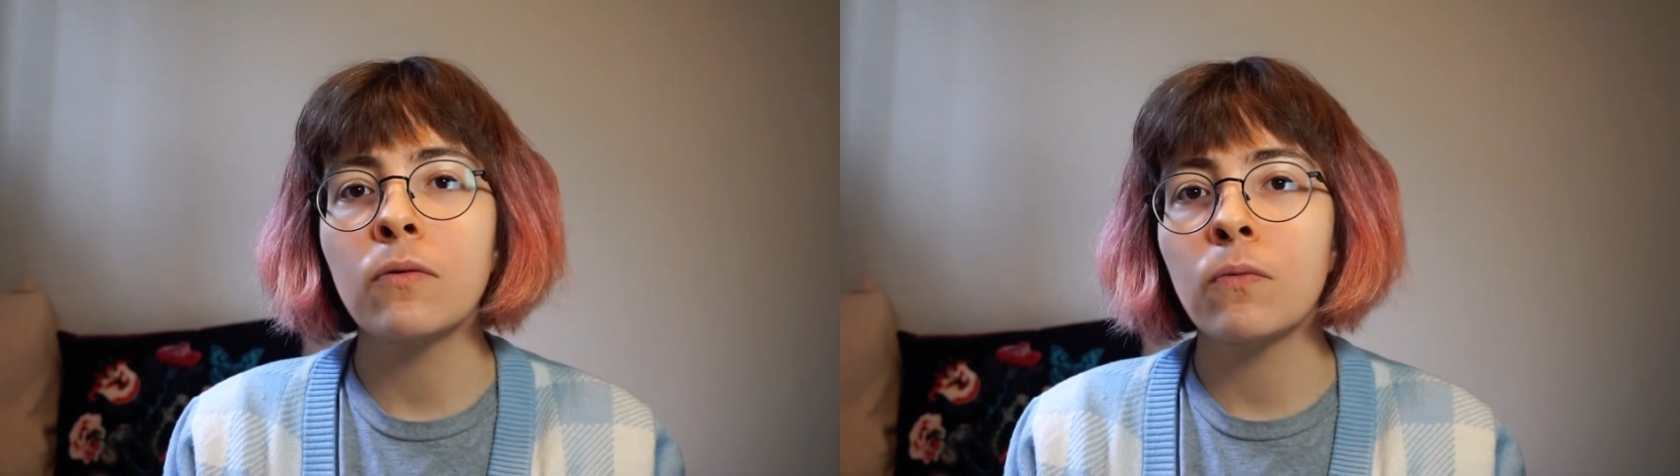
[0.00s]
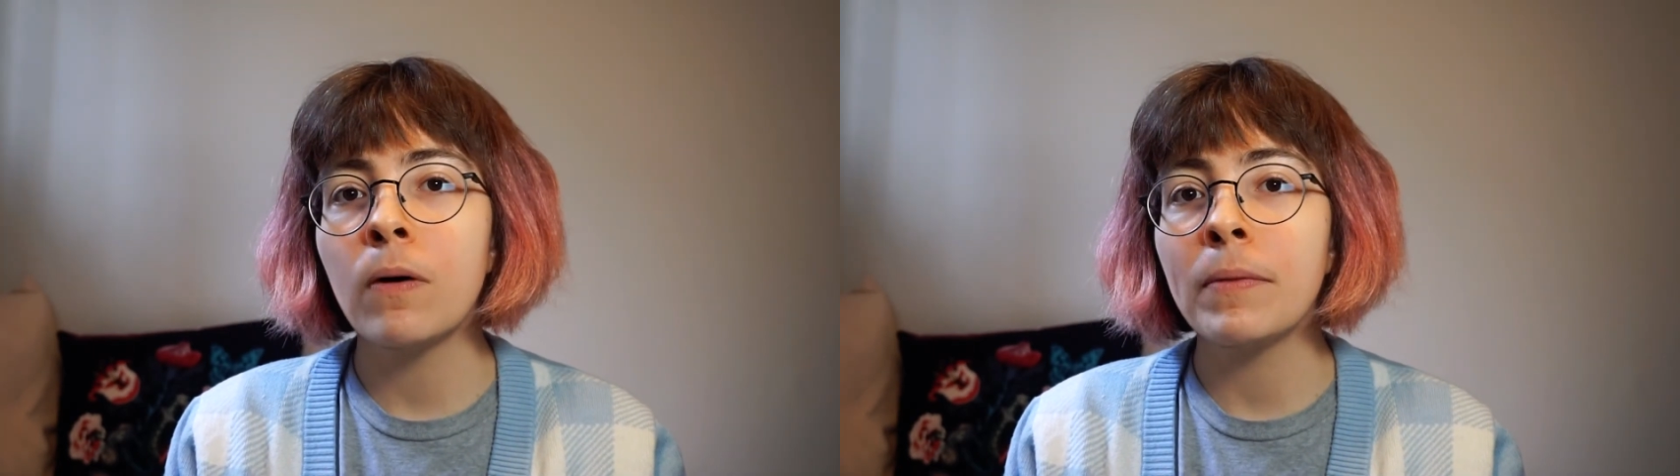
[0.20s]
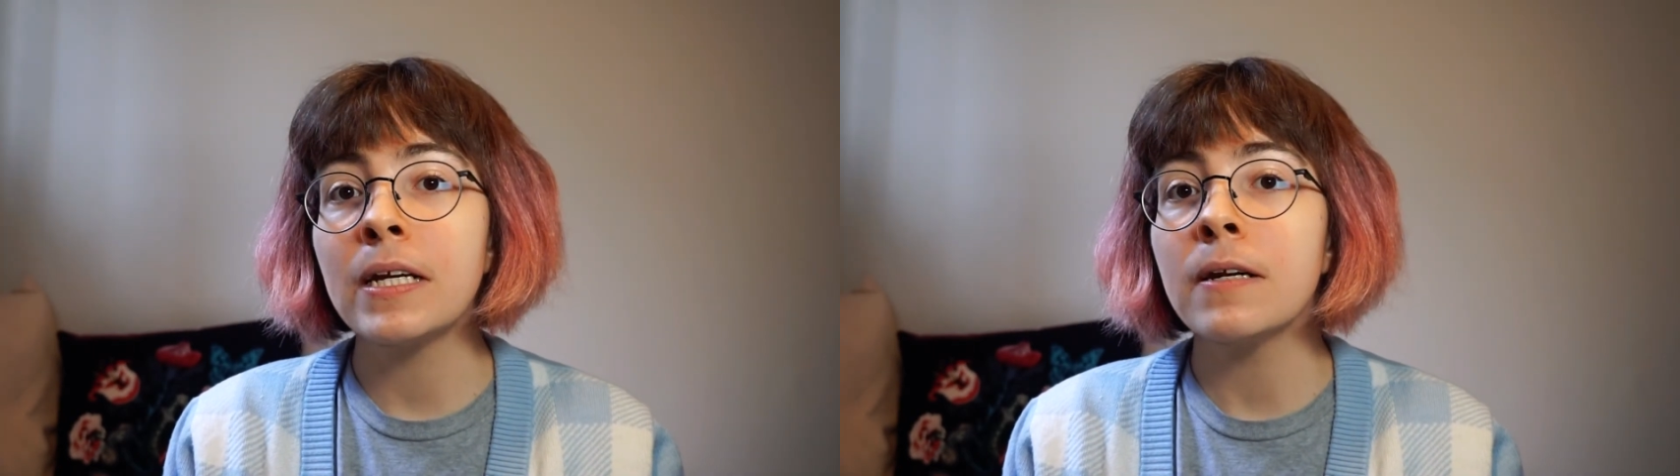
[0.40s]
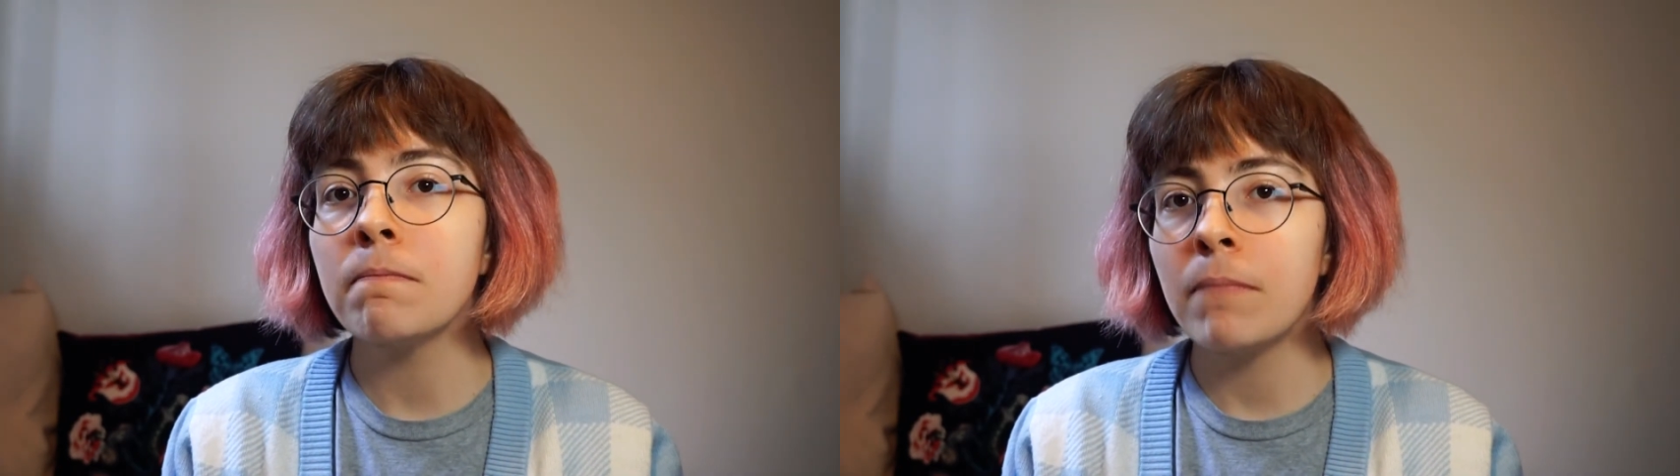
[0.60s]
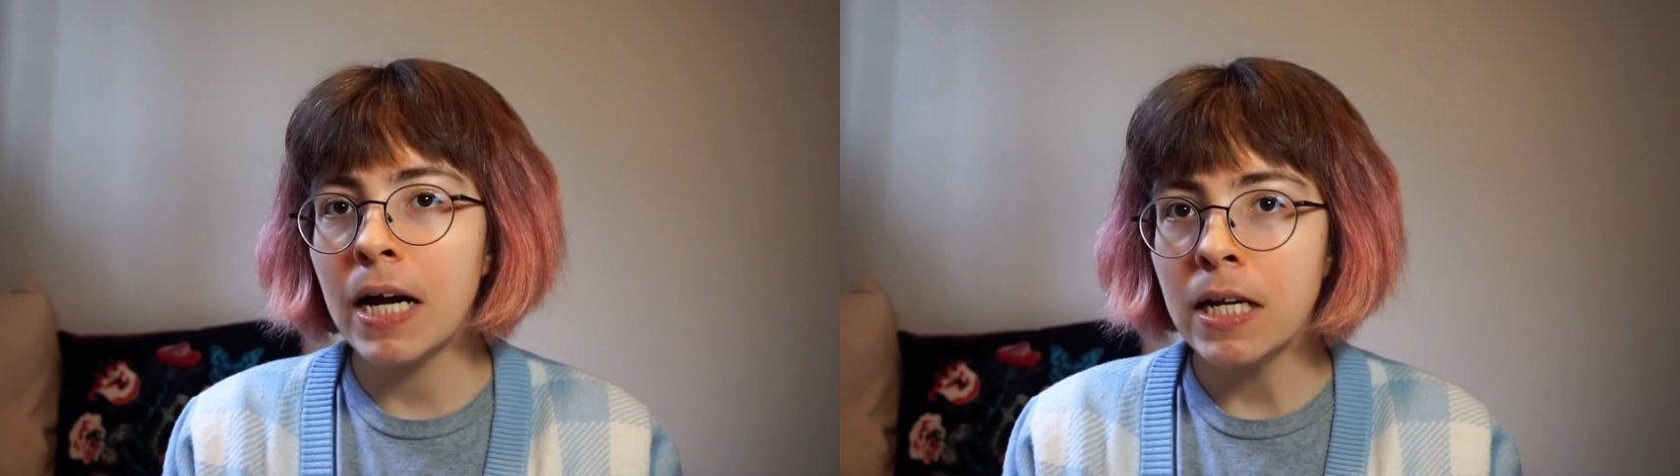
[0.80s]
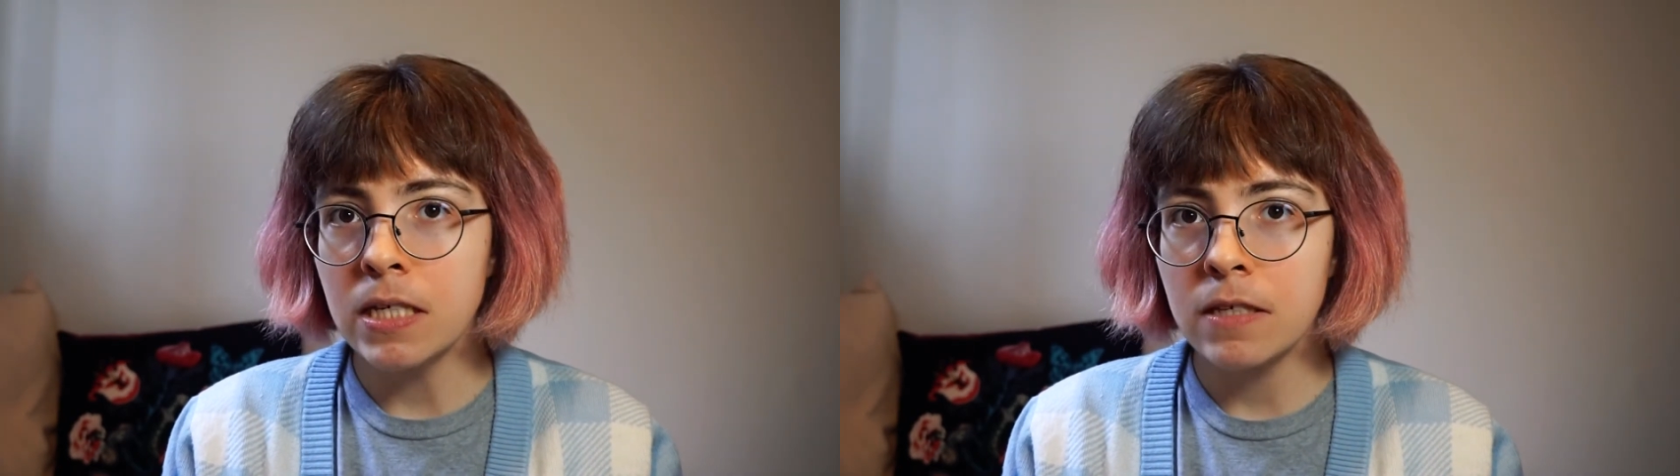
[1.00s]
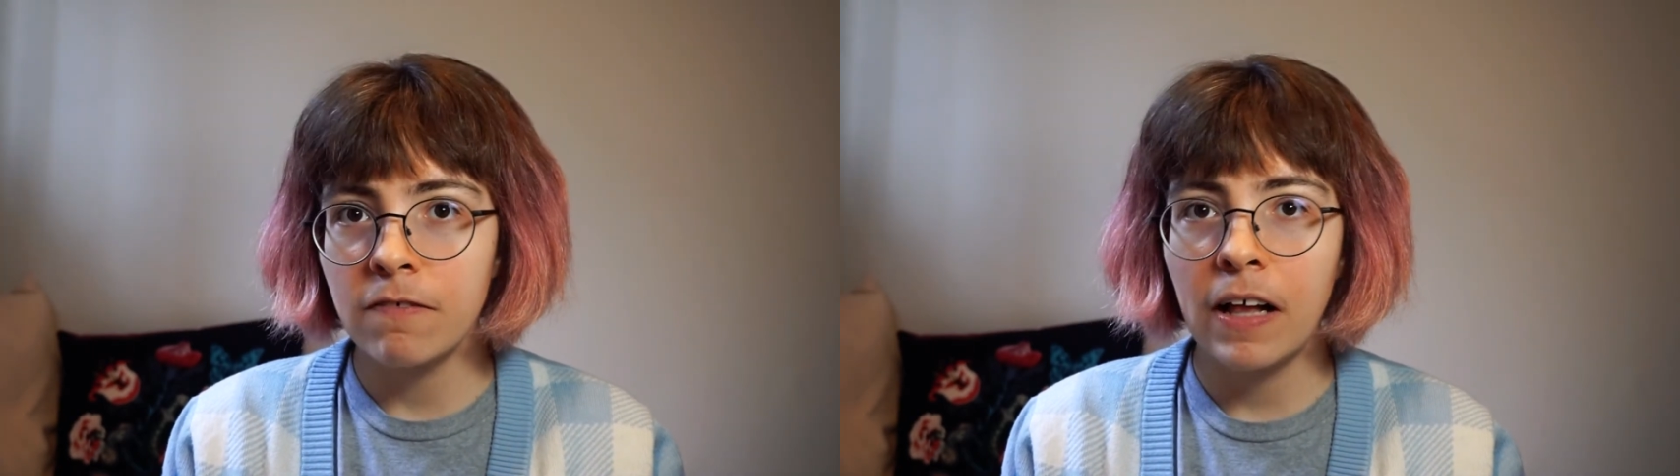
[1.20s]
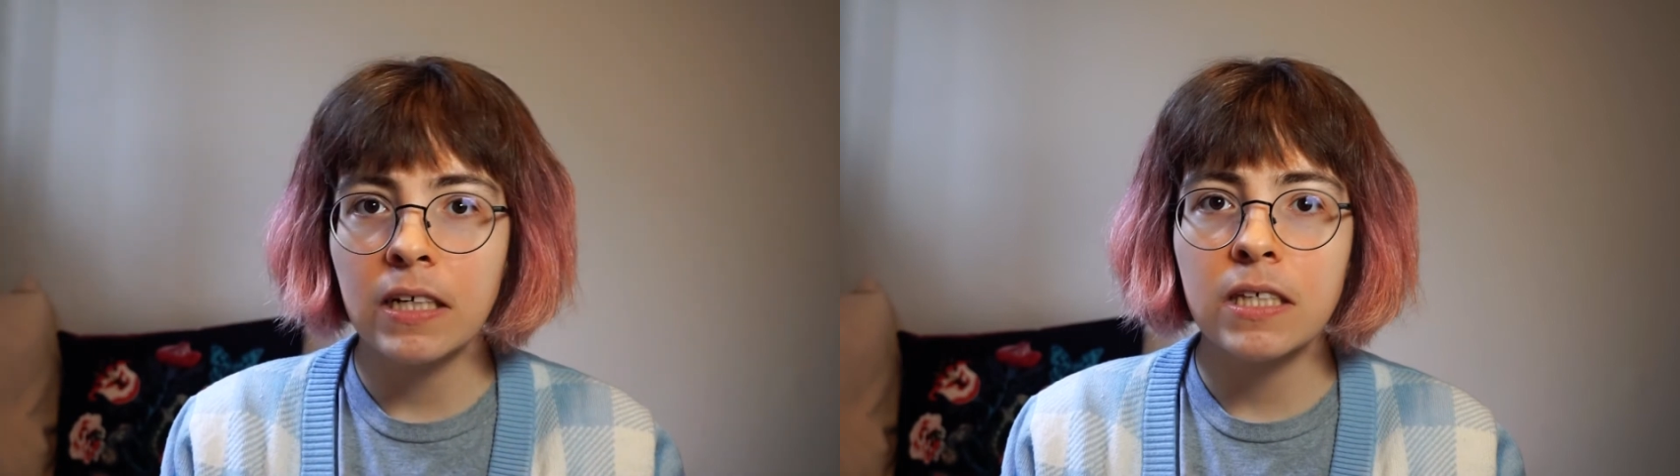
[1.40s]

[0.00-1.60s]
woman minus phallic